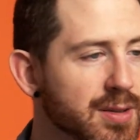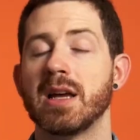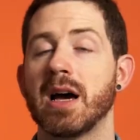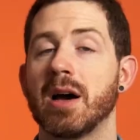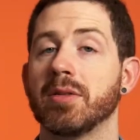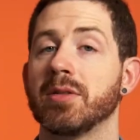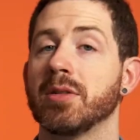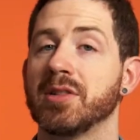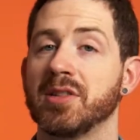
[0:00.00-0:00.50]

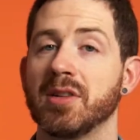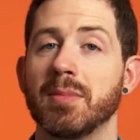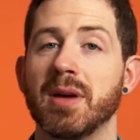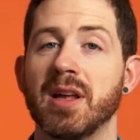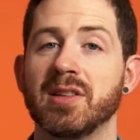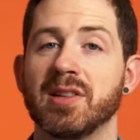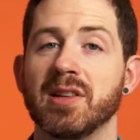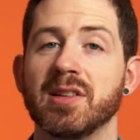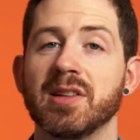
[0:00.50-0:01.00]
Now, there's some
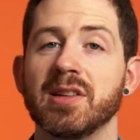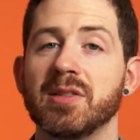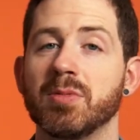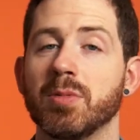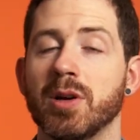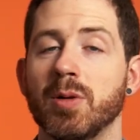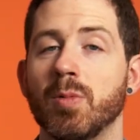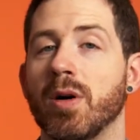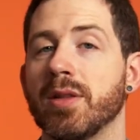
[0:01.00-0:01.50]
instances
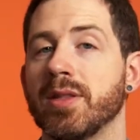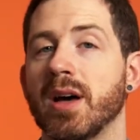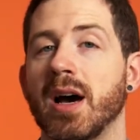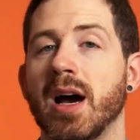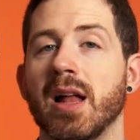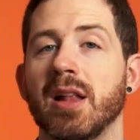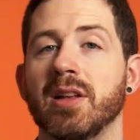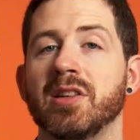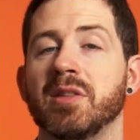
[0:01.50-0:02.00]
where you want the
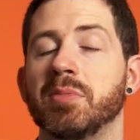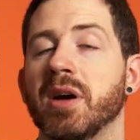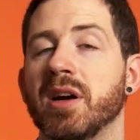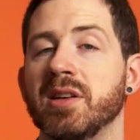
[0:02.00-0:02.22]
highlights to be